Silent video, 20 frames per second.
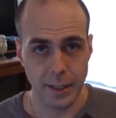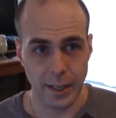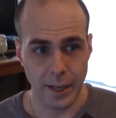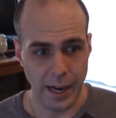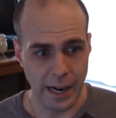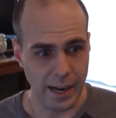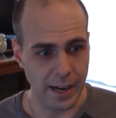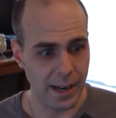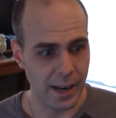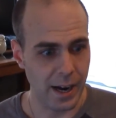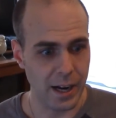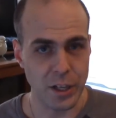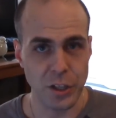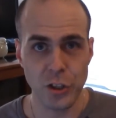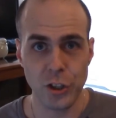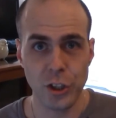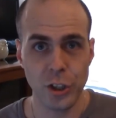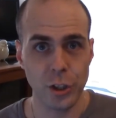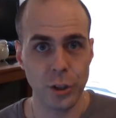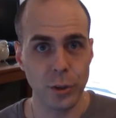and I
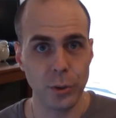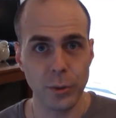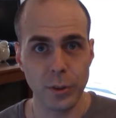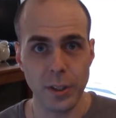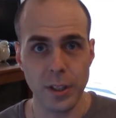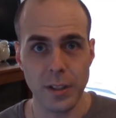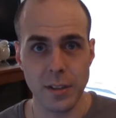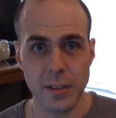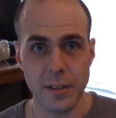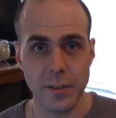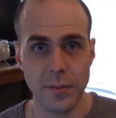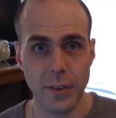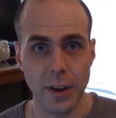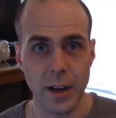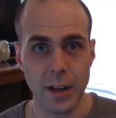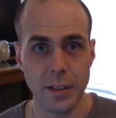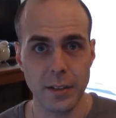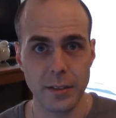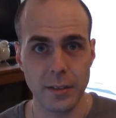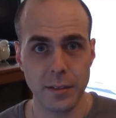chewed this
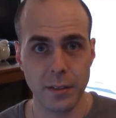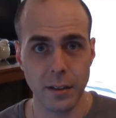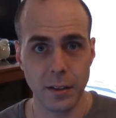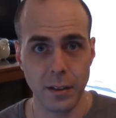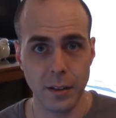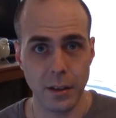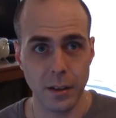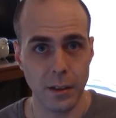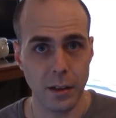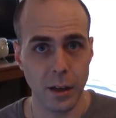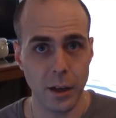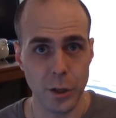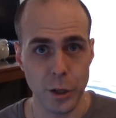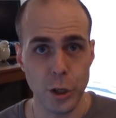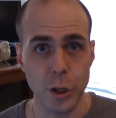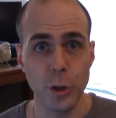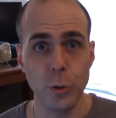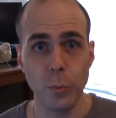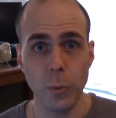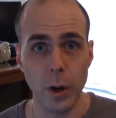device a
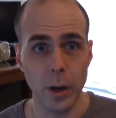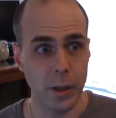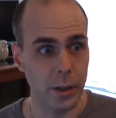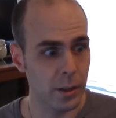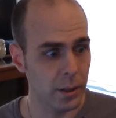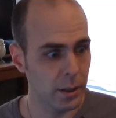new one.